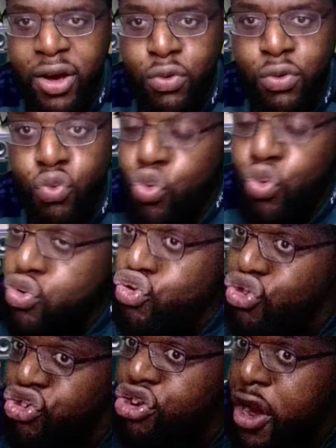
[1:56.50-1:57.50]
oh,
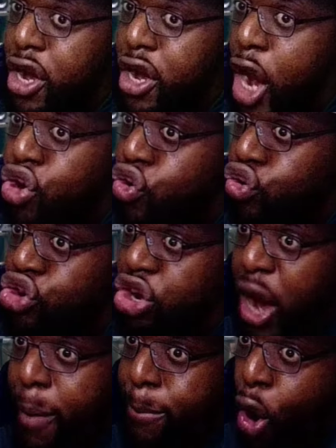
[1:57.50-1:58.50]
see getting up to
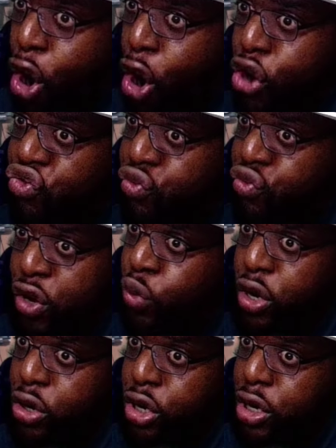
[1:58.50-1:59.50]
10 points, we can
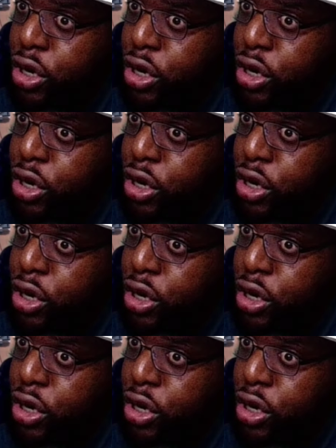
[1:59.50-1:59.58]
win league.